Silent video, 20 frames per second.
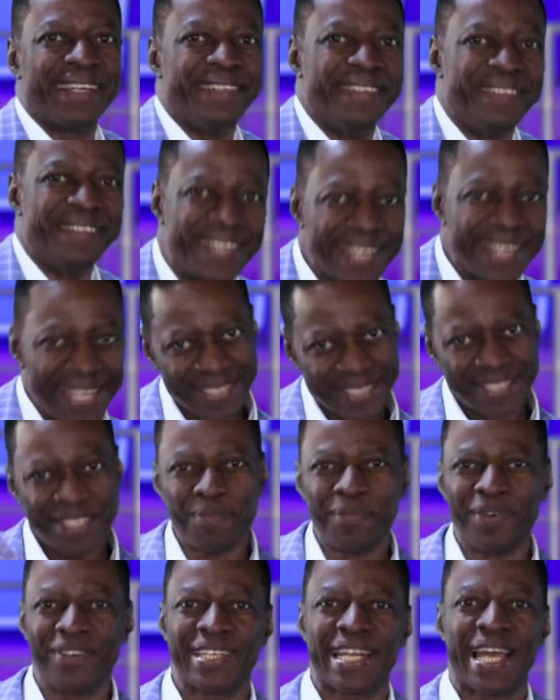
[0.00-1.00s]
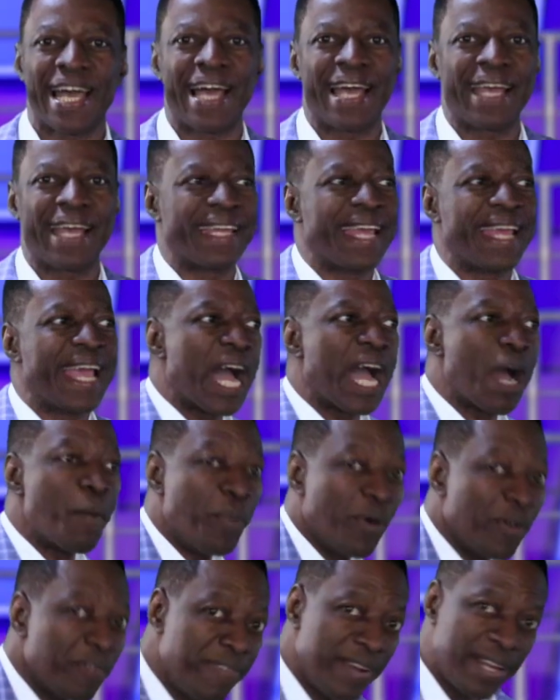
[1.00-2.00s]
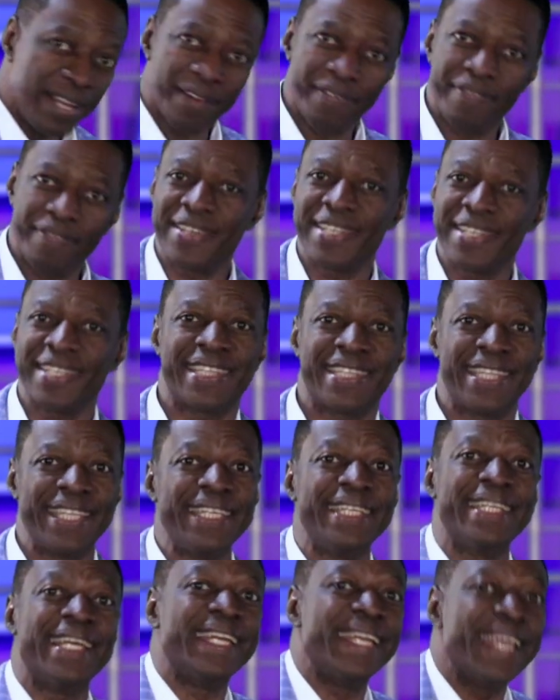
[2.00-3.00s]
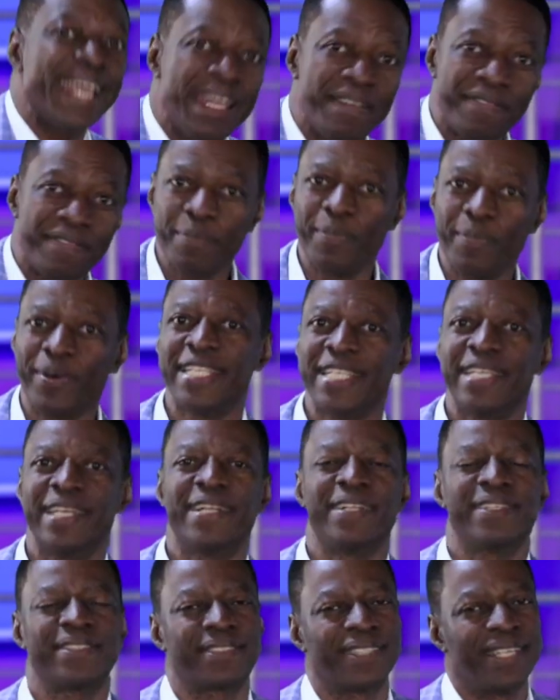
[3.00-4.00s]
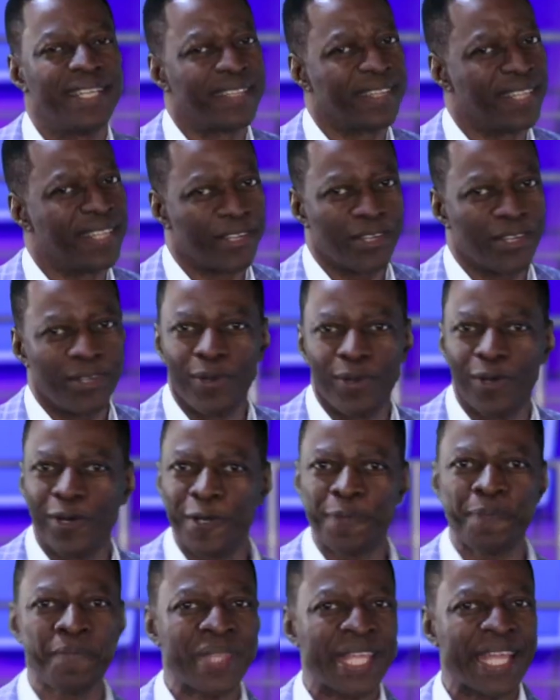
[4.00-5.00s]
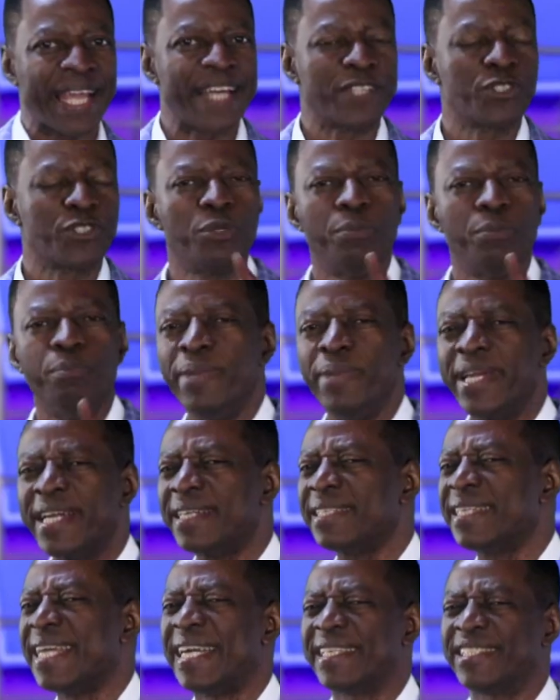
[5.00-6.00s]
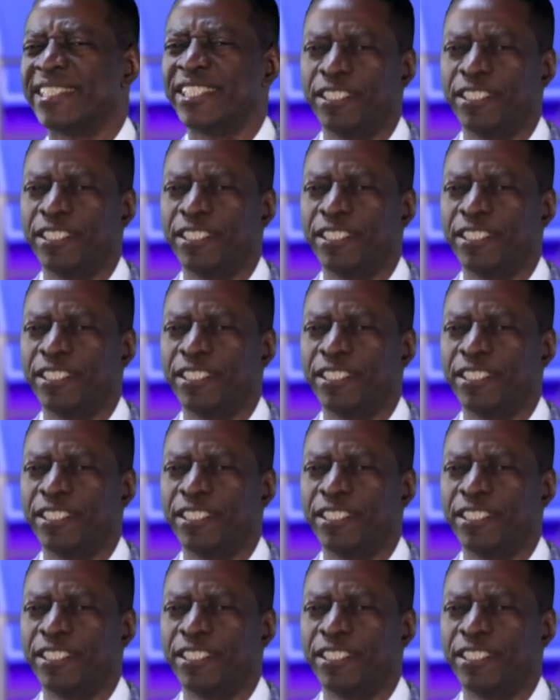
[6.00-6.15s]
raised him on high, above everything and everybody else. Thank you, Lord. As you make that